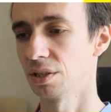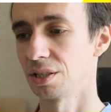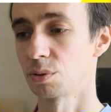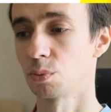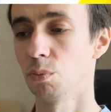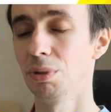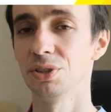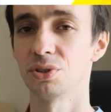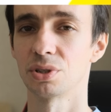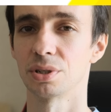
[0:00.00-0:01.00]
That
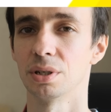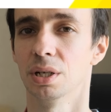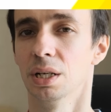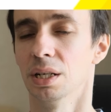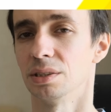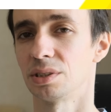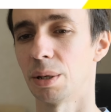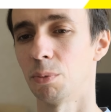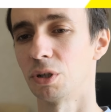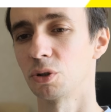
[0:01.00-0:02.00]
means
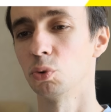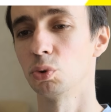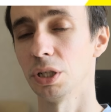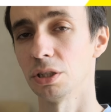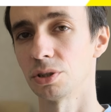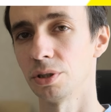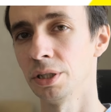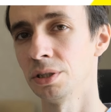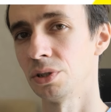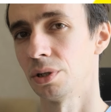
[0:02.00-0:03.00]
someone who takes
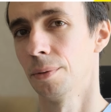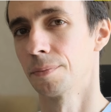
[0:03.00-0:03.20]
this